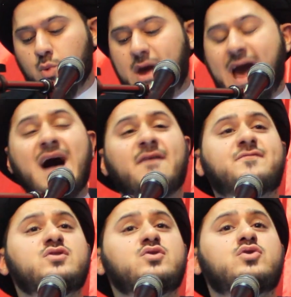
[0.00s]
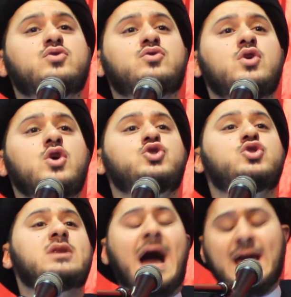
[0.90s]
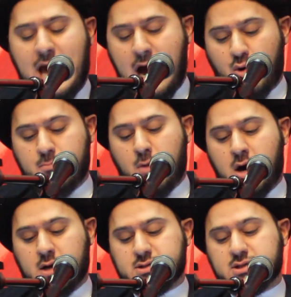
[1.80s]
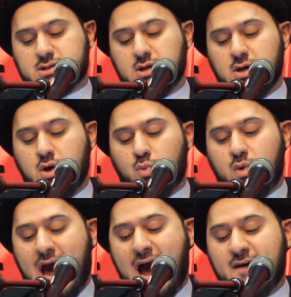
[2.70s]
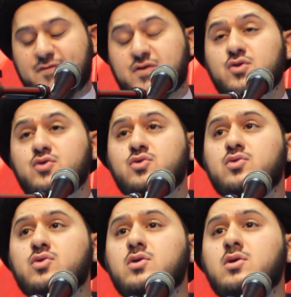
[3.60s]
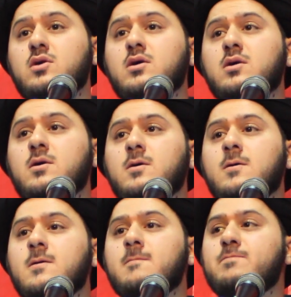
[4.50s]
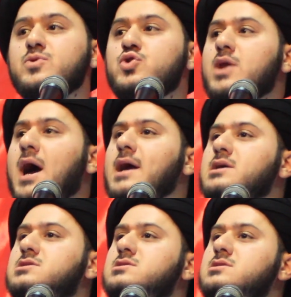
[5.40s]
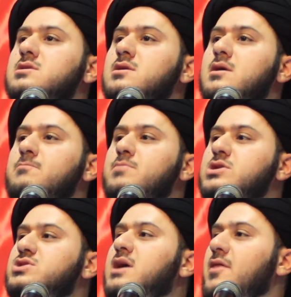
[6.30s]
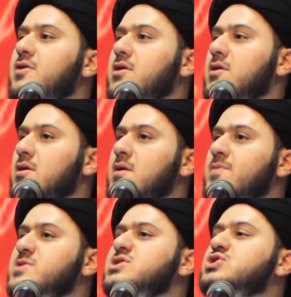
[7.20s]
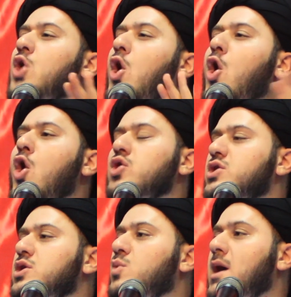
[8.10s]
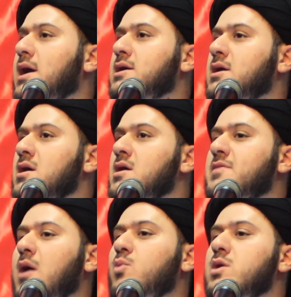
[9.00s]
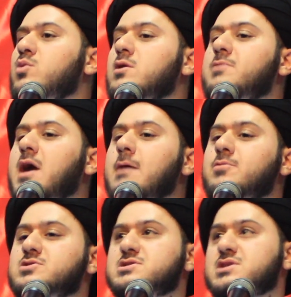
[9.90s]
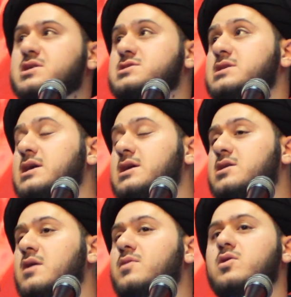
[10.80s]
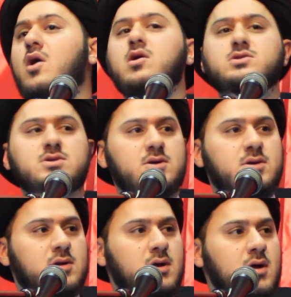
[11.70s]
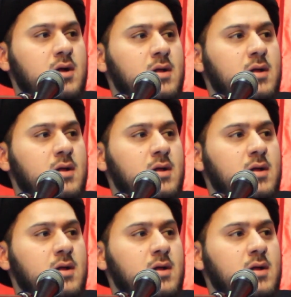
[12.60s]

We have to unite our mosques. We have to unite, be together. This is the only way that we will be able to succeed in the long term.